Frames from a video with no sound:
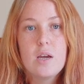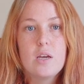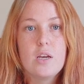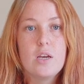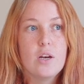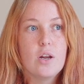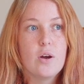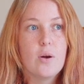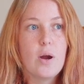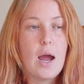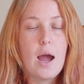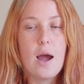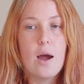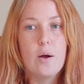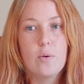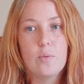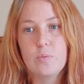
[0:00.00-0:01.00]
you know,
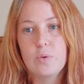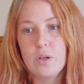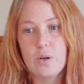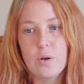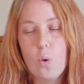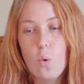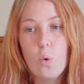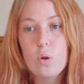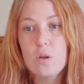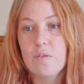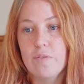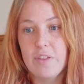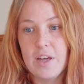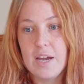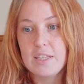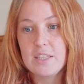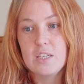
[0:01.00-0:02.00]
how, you know all of
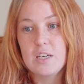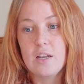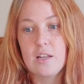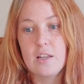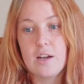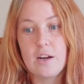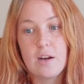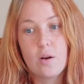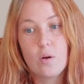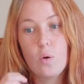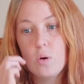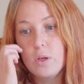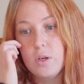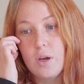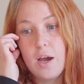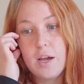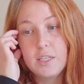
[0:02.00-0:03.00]
that and like
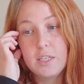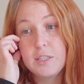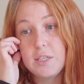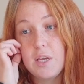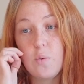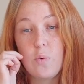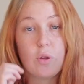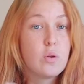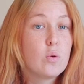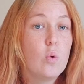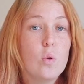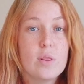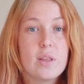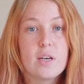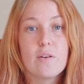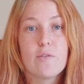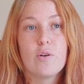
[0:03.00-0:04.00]
you had to say with all
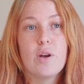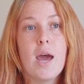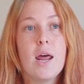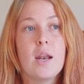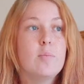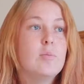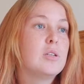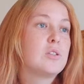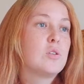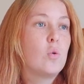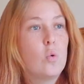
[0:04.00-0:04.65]
the different animals,